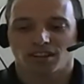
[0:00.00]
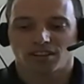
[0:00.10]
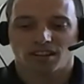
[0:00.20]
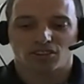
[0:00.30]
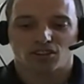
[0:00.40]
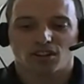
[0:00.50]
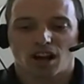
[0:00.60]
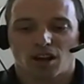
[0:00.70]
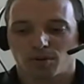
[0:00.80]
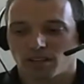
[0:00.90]
It should
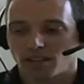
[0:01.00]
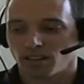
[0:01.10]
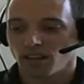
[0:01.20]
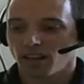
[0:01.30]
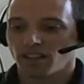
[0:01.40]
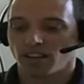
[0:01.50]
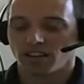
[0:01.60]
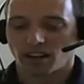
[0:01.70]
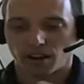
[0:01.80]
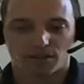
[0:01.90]
not be the
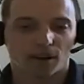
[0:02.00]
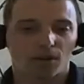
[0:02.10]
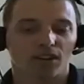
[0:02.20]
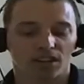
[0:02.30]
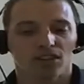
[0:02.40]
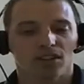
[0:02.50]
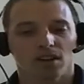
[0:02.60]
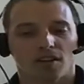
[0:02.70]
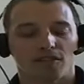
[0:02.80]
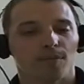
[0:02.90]
entire foundation
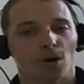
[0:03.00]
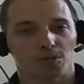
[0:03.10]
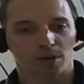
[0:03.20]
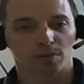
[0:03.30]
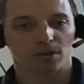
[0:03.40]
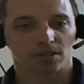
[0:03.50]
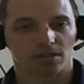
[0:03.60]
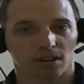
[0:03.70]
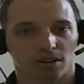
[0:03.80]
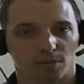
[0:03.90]
of most
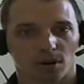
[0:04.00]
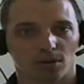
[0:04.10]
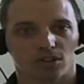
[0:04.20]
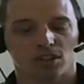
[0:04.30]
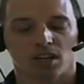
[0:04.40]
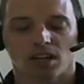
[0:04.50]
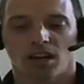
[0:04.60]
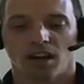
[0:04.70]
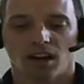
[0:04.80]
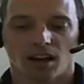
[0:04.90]
people's approach.
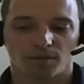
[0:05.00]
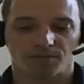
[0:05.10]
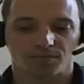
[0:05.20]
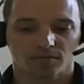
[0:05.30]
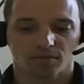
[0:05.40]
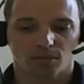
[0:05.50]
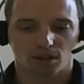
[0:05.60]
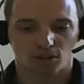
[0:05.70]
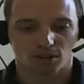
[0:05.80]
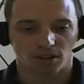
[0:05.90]
But
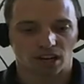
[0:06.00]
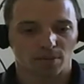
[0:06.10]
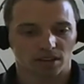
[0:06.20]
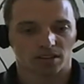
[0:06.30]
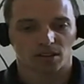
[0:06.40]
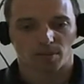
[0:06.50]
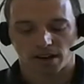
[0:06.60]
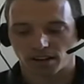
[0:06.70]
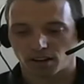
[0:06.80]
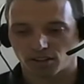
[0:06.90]
nutrient timing,
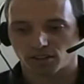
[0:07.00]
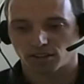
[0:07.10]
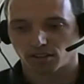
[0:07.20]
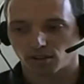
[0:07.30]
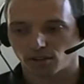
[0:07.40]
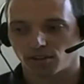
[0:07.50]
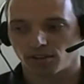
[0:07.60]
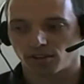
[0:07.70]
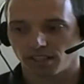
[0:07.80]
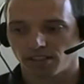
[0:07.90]
depending on your
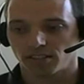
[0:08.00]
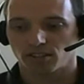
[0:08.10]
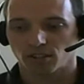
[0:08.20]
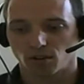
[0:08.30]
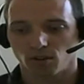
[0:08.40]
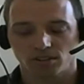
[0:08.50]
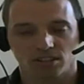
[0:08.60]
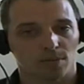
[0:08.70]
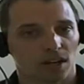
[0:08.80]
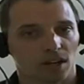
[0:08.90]
needs and your goals,
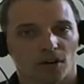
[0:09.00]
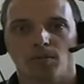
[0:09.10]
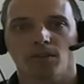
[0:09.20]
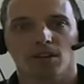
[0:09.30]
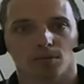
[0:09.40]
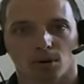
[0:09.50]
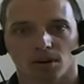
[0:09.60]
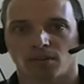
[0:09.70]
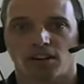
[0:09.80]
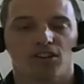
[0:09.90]
can be incredibly
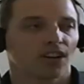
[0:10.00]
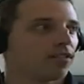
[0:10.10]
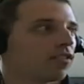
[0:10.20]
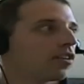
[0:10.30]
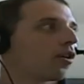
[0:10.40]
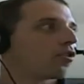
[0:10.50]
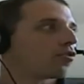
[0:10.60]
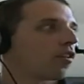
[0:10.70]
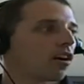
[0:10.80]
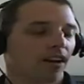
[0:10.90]
important, right? You could even go as
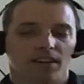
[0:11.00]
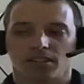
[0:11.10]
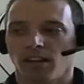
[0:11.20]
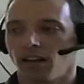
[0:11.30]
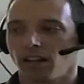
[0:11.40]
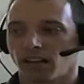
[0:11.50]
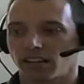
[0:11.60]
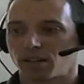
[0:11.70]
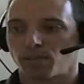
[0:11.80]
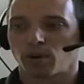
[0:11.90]
far as like
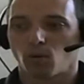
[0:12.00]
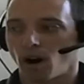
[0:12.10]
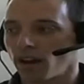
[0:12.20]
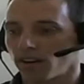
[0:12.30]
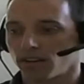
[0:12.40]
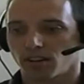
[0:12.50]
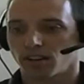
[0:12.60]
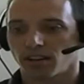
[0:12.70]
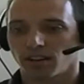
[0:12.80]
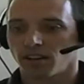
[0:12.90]
sipping water
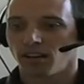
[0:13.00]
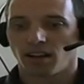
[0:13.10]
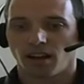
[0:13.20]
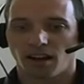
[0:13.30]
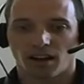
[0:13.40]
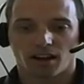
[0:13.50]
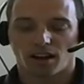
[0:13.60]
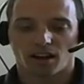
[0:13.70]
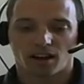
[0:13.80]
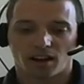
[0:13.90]
during an
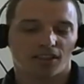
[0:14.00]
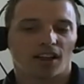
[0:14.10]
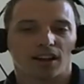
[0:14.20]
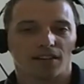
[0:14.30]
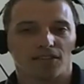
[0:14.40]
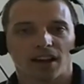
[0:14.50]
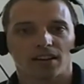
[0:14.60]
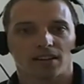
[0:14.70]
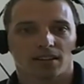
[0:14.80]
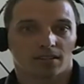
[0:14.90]
athletic
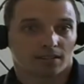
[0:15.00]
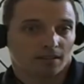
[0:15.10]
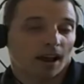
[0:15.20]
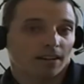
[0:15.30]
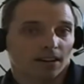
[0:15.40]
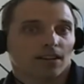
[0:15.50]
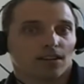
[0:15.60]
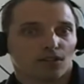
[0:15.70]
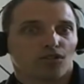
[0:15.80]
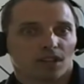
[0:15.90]
event is technically
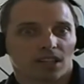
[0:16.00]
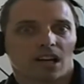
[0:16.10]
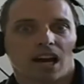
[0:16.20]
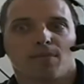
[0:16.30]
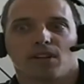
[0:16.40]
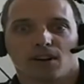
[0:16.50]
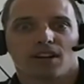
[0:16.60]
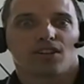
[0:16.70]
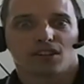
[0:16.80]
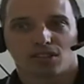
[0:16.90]
nutrient timing, right?
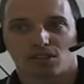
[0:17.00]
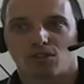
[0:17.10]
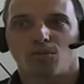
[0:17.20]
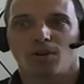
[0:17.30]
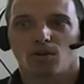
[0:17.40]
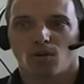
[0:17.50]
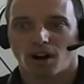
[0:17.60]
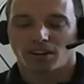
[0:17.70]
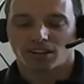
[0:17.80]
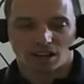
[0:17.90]
You're consuming
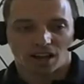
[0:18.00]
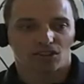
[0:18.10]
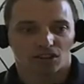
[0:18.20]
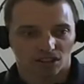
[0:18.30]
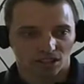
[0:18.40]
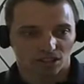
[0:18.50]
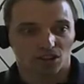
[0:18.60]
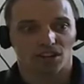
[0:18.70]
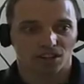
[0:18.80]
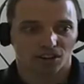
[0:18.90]
water intentionally
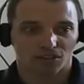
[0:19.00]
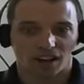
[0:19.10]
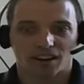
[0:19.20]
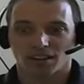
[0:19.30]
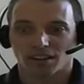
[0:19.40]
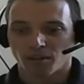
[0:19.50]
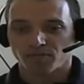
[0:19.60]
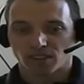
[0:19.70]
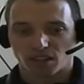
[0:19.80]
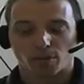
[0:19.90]
during your event
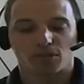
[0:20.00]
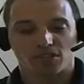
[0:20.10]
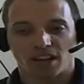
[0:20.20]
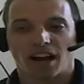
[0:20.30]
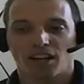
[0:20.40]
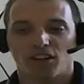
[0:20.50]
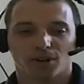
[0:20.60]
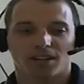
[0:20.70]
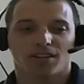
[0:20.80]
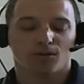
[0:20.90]
to help you stay
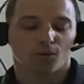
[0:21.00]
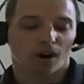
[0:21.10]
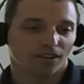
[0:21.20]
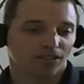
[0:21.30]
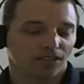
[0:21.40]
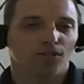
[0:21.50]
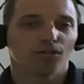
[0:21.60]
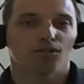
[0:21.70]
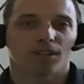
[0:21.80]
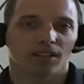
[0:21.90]
hydrated. Water is a
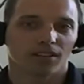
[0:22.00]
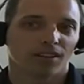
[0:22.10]
nutrient.